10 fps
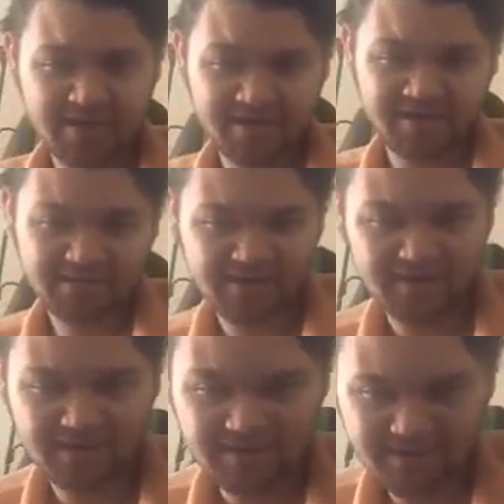And
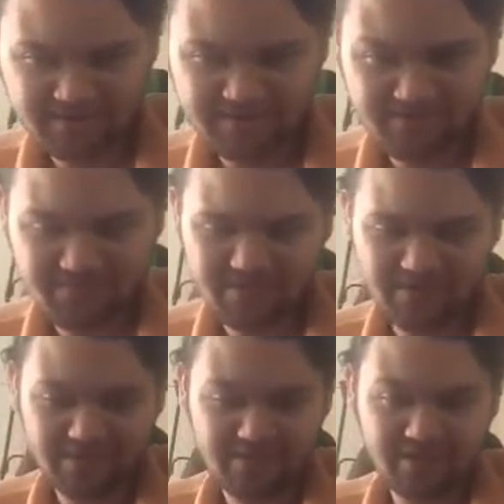freaking the
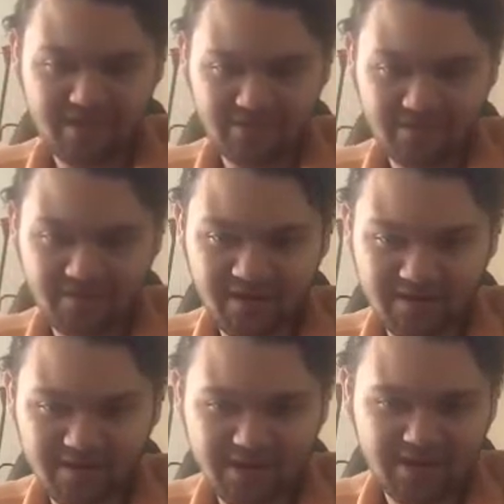nostalgia of it
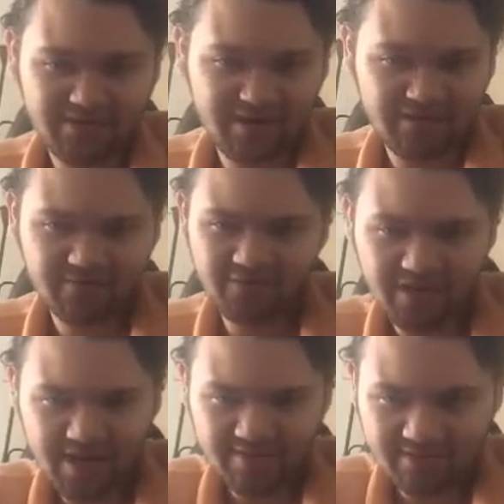all, it's like he's trying to
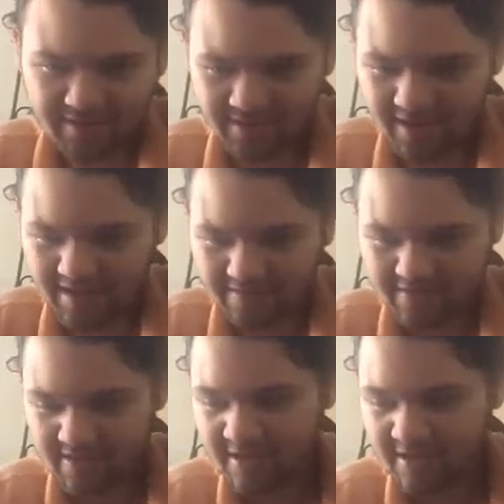recapture these times